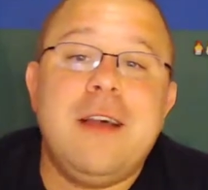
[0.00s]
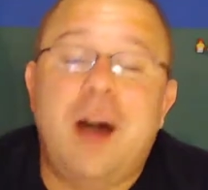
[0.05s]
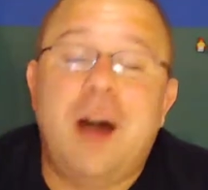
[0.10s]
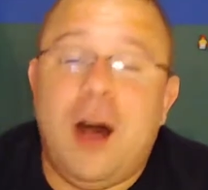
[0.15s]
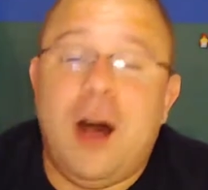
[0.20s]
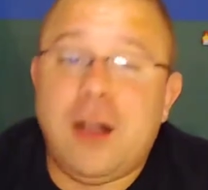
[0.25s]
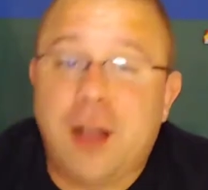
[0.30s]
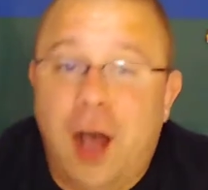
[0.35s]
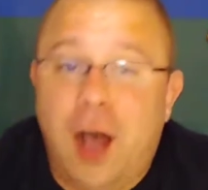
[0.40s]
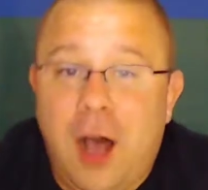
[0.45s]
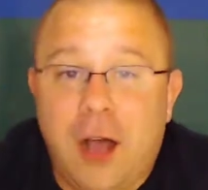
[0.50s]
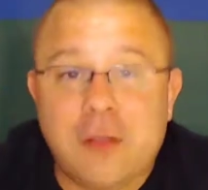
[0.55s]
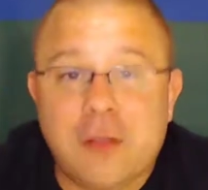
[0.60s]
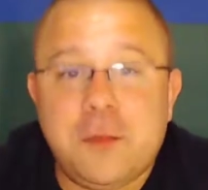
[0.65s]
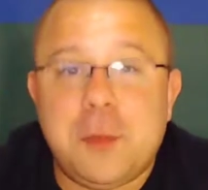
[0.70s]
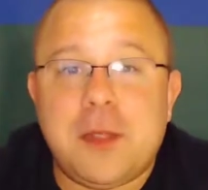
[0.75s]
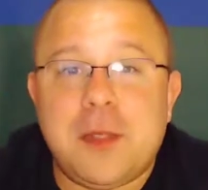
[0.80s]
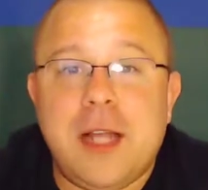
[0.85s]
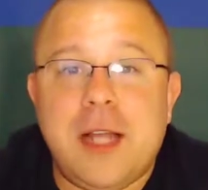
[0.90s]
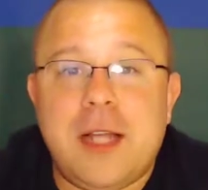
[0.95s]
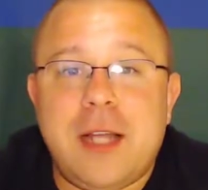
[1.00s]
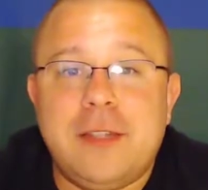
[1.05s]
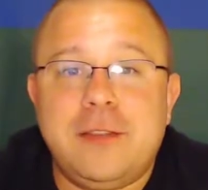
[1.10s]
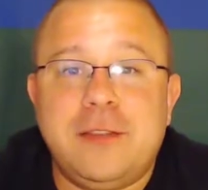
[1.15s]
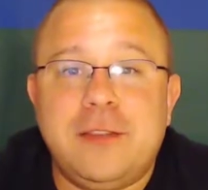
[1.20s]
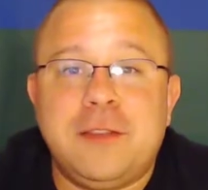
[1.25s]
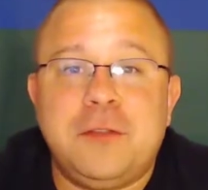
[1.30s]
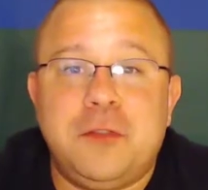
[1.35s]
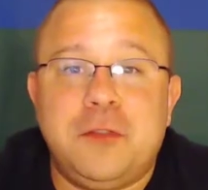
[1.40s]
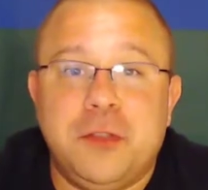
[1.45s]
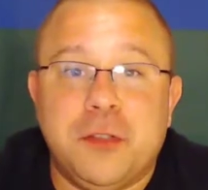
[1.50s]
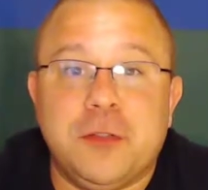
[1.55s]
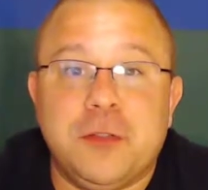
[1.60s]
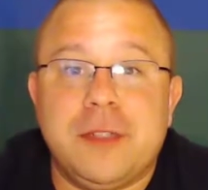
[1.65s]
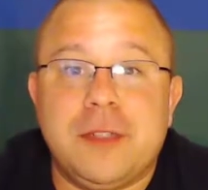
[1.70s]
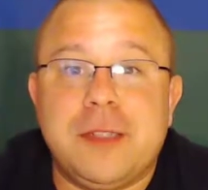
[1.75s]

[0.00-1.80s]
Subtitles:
on hospitalized children.